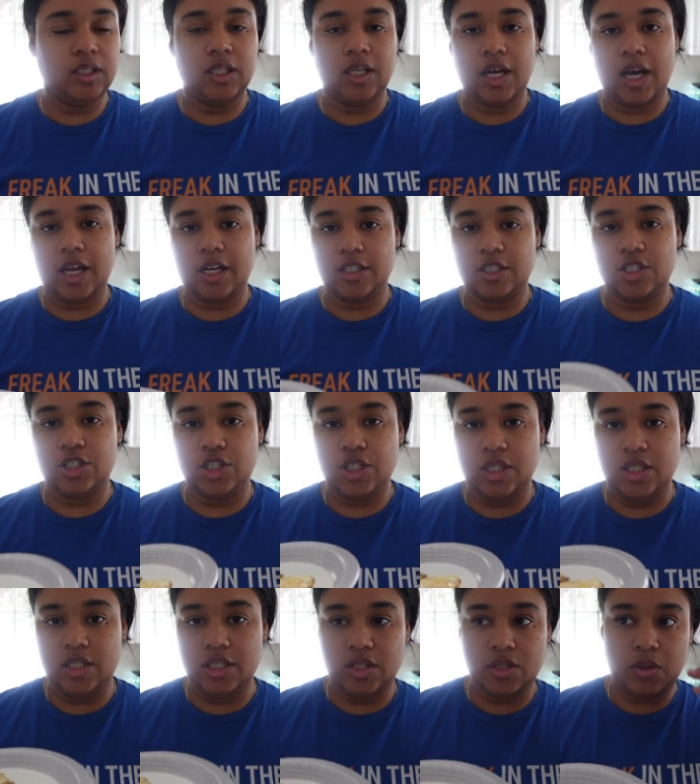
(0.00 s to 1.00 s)
cottage
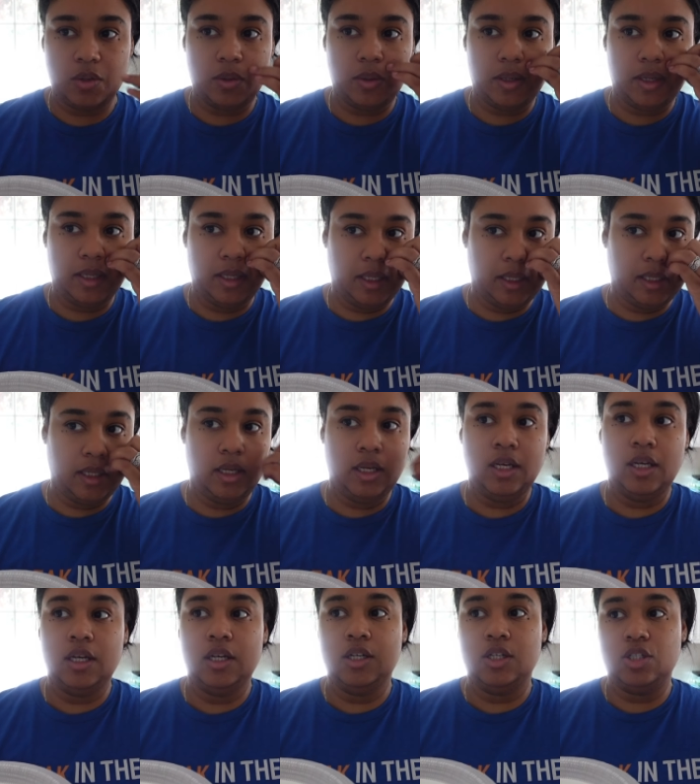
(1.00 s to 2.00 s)
cheese on
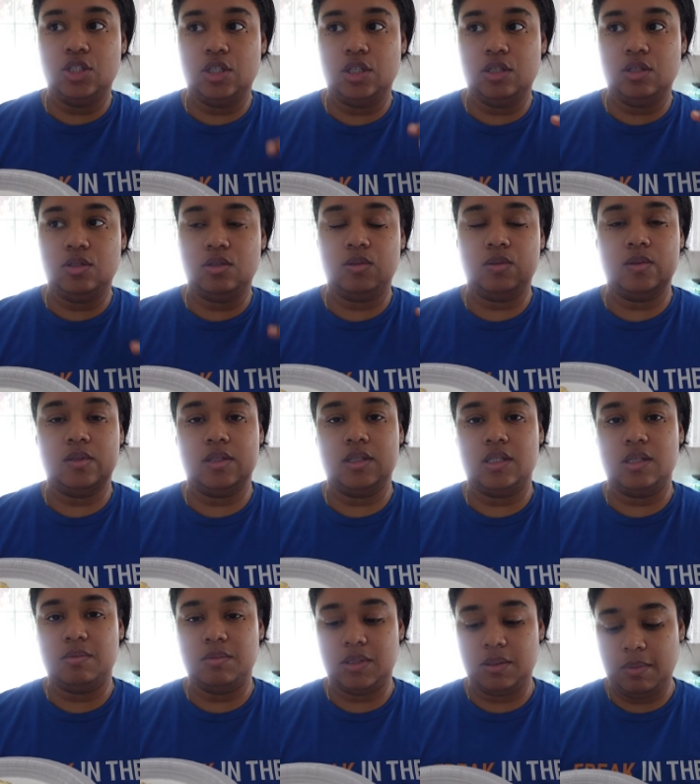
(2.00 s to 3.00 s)
toast with
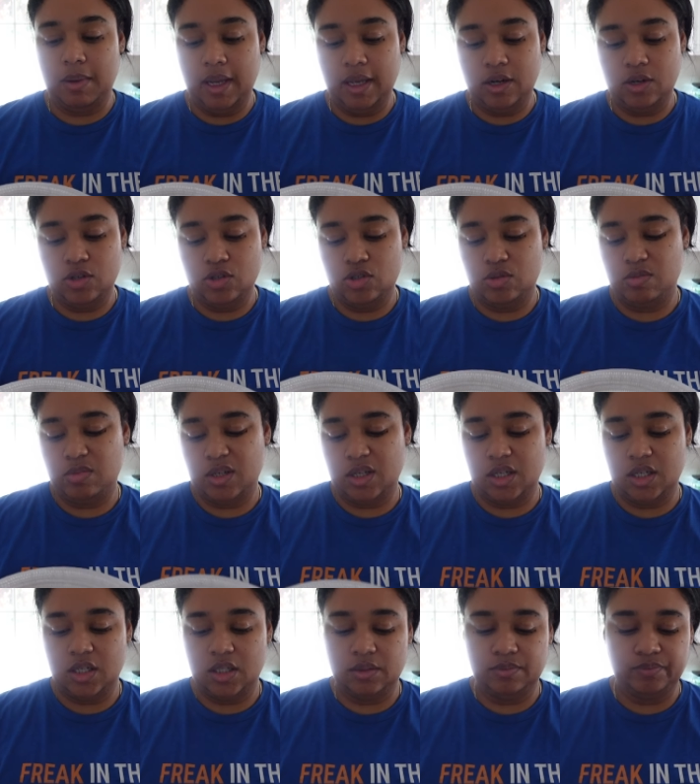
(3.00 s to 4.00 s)
some tomatoes, but
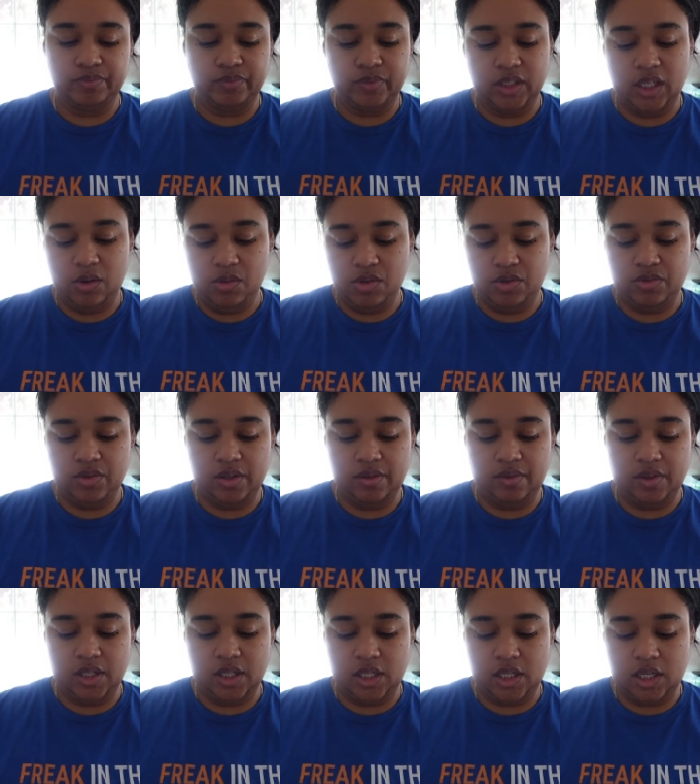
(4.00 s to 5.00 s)
I wasn't really
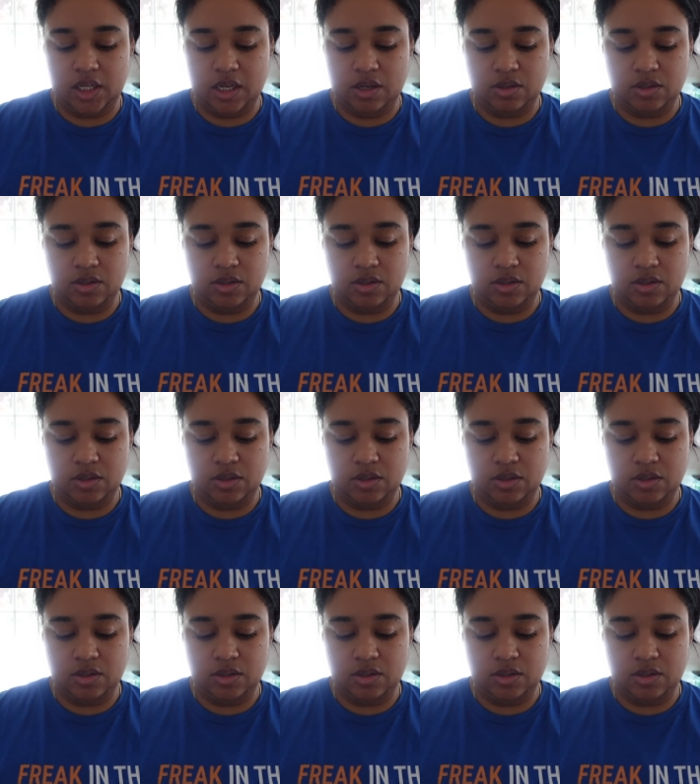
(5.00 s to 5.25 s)
feeling it. I